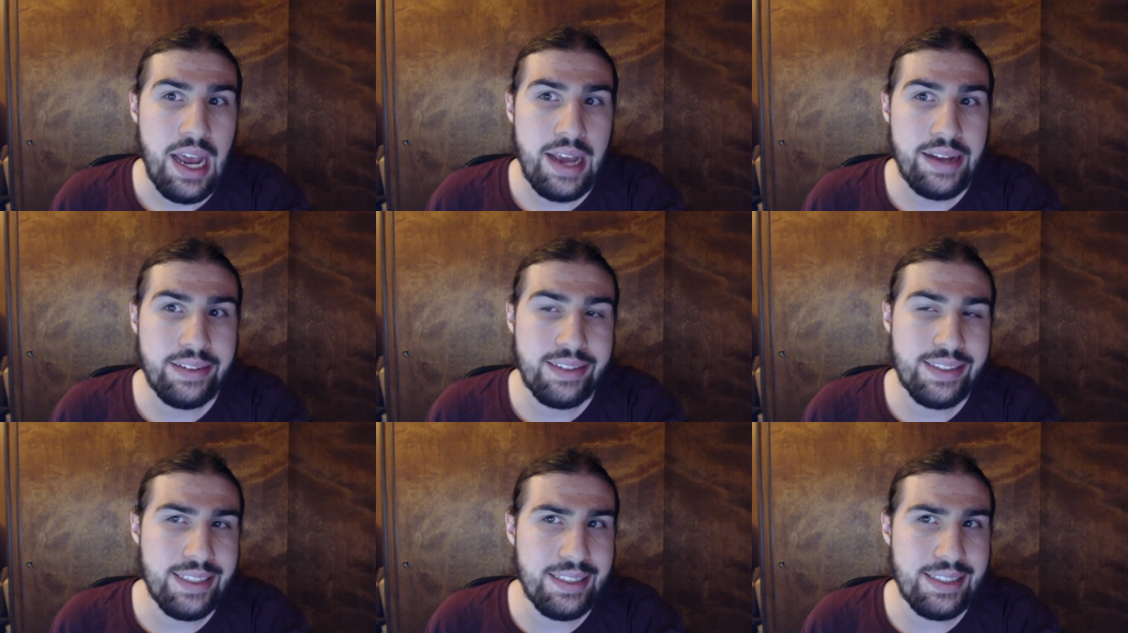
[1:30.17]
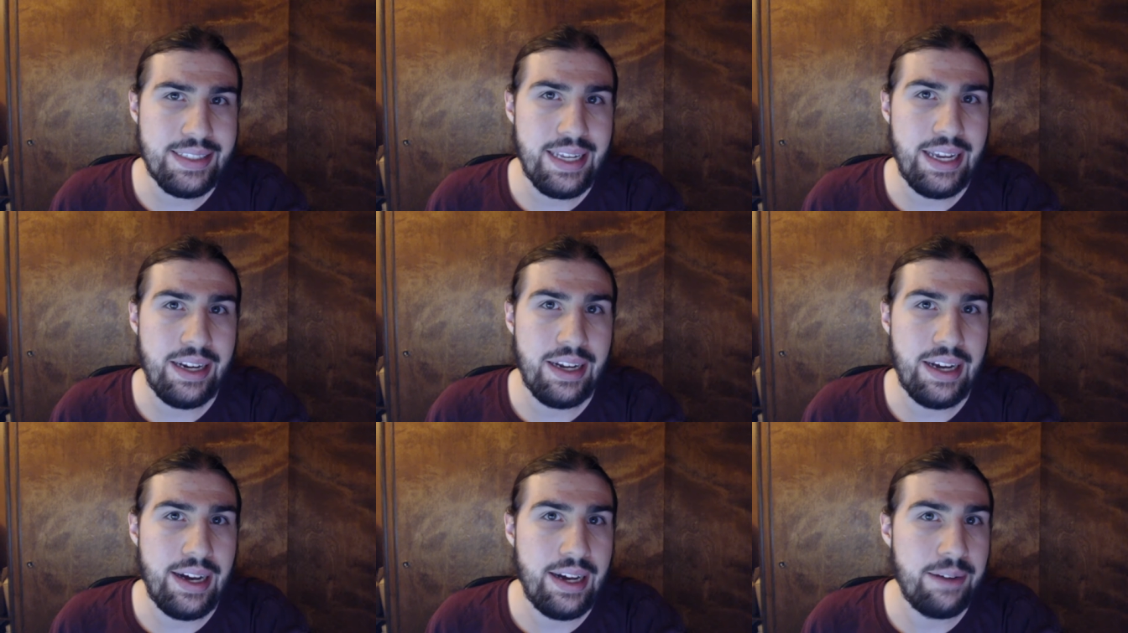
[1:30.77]
And since
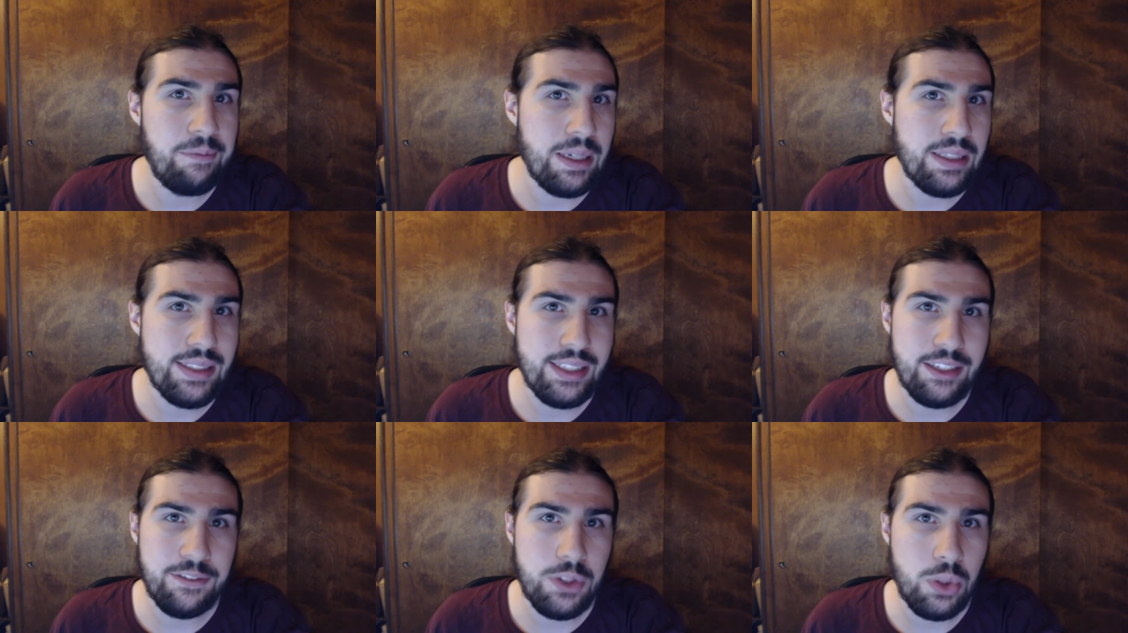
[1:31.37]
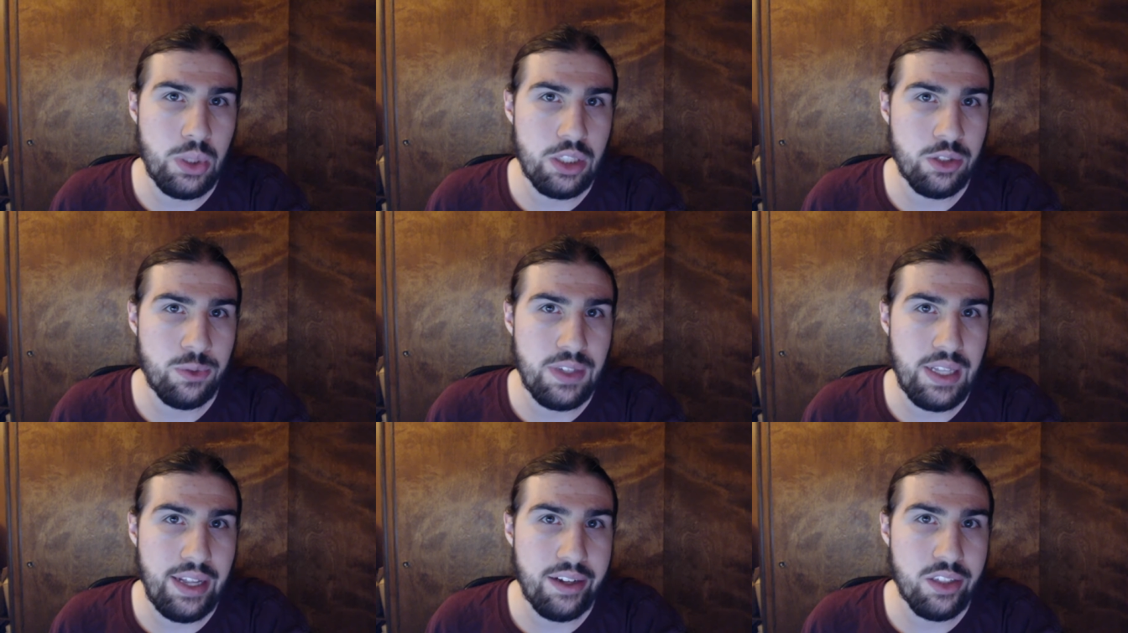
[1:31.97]
then, I mentioned a few other
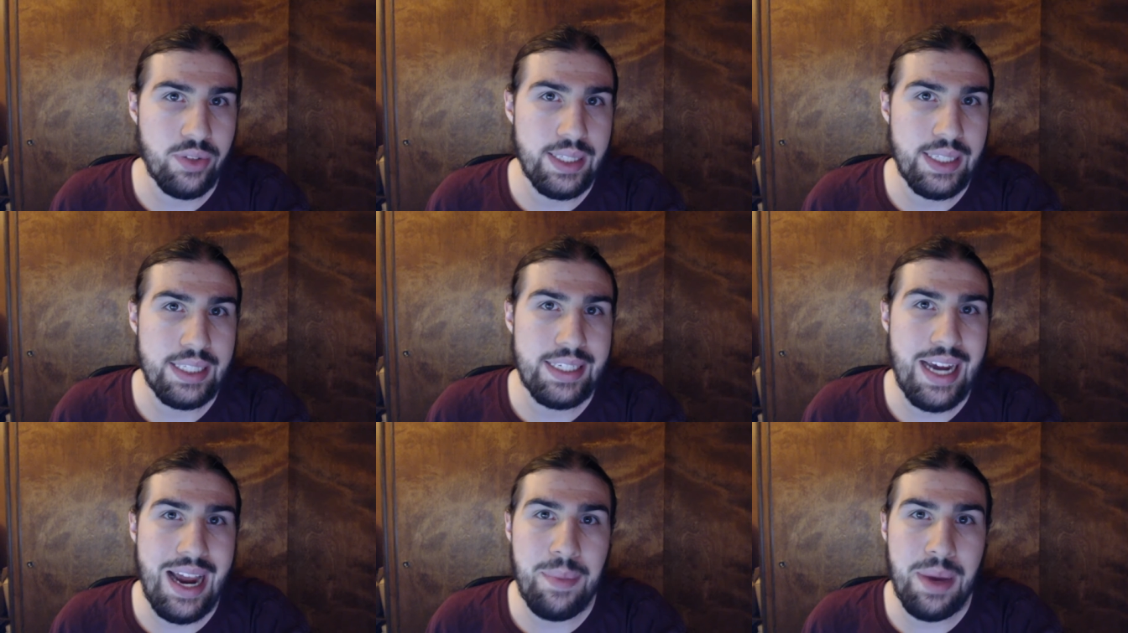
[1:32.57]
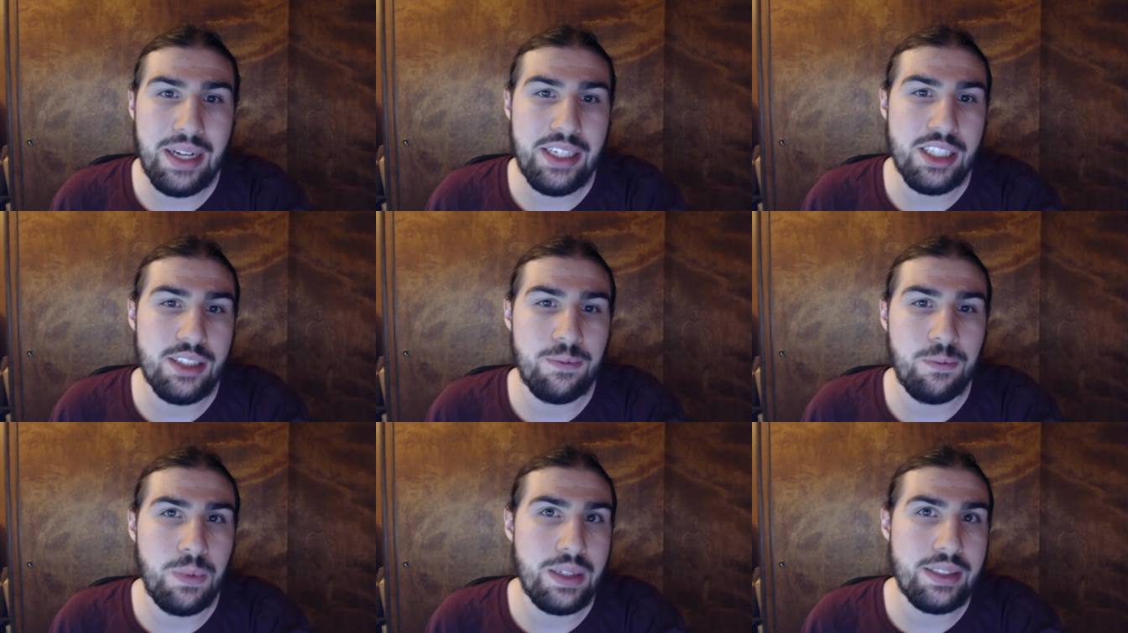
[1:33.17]
vlogs around the time. I
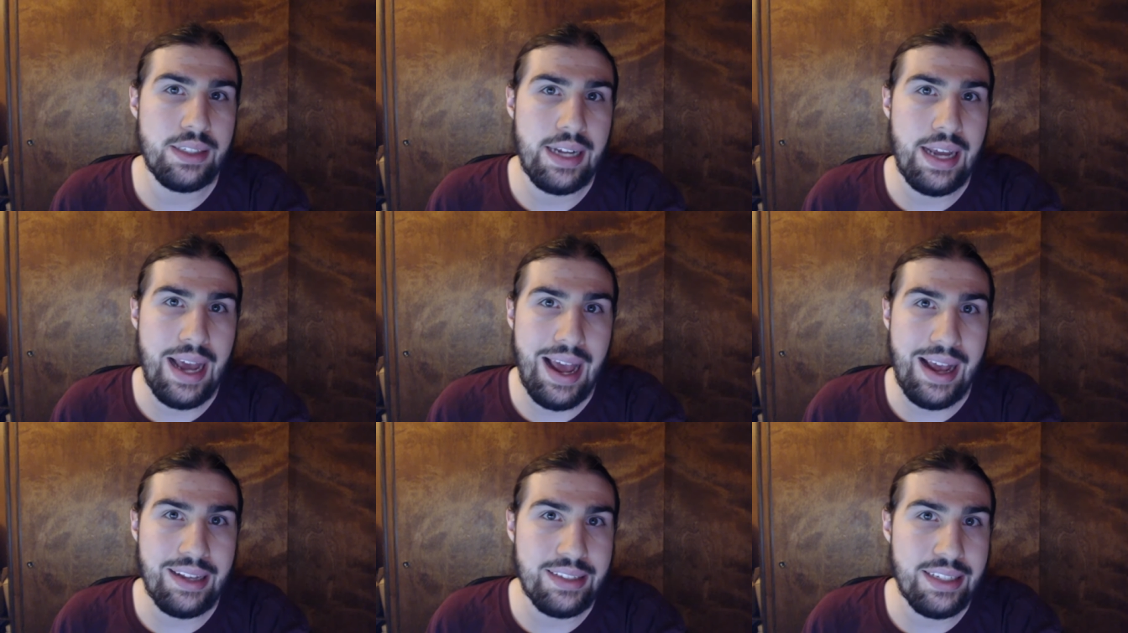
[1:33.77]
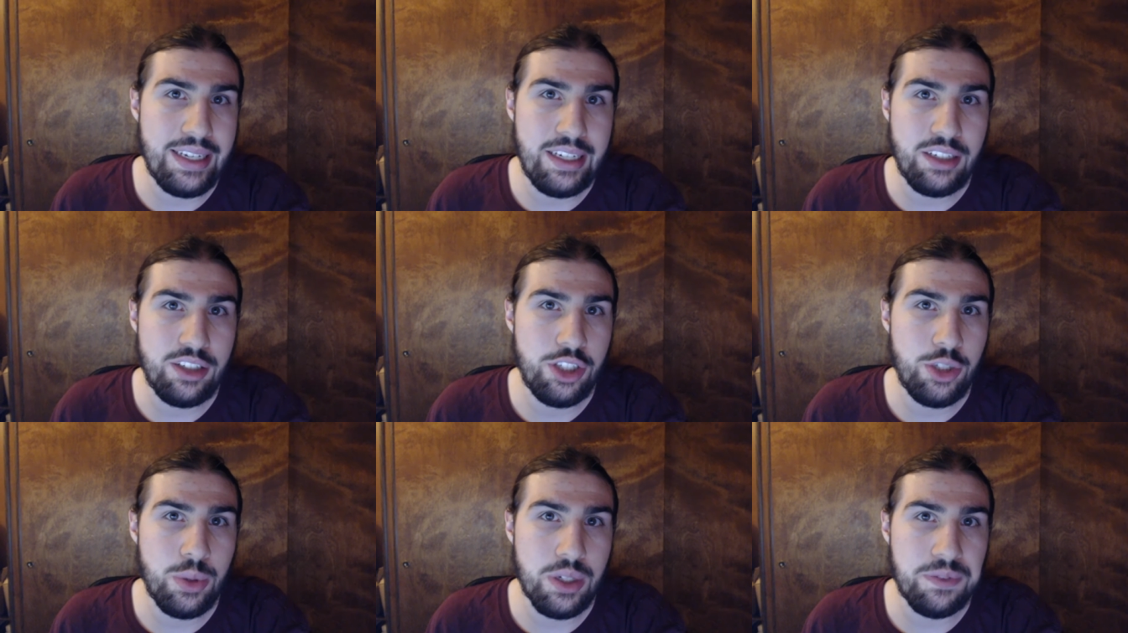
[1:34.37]
just wasn't as
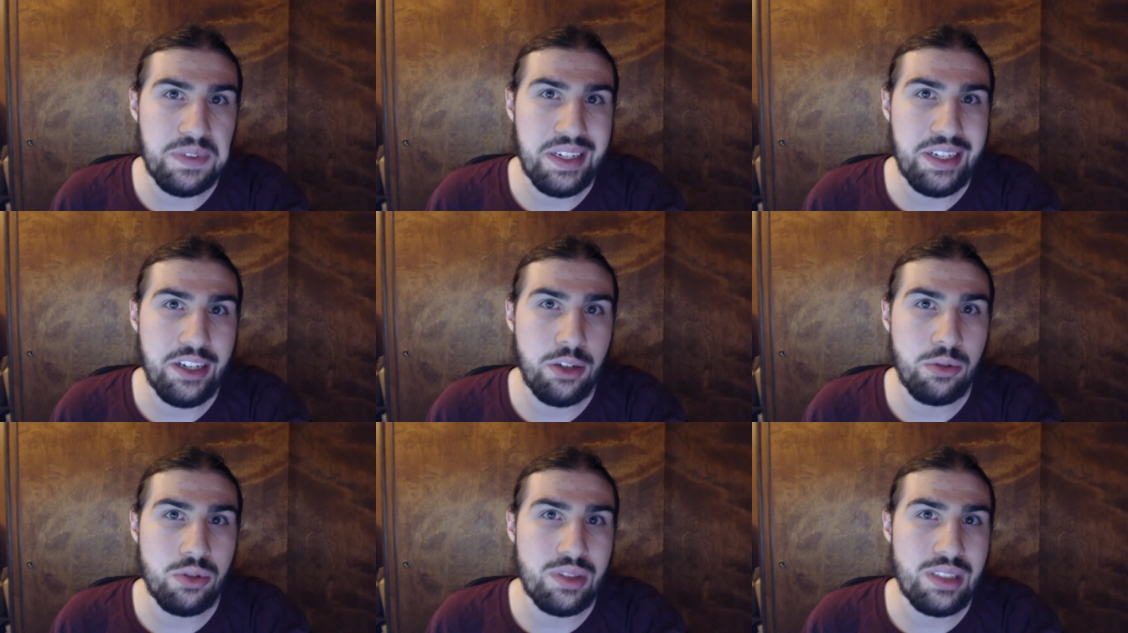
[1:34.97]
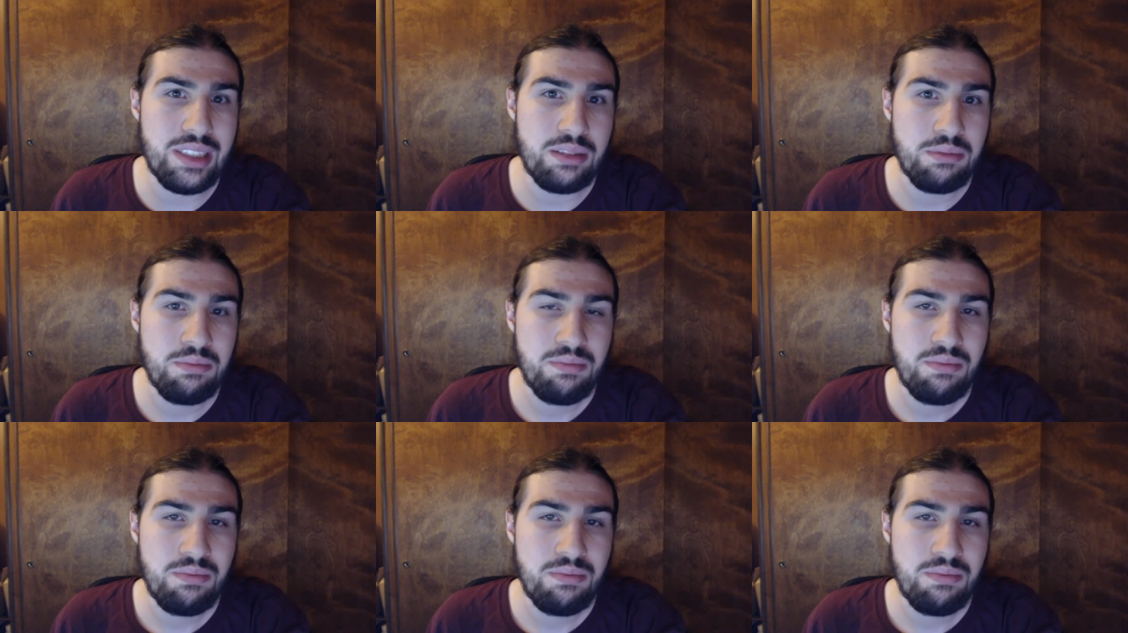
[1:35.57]
into doing videos or just,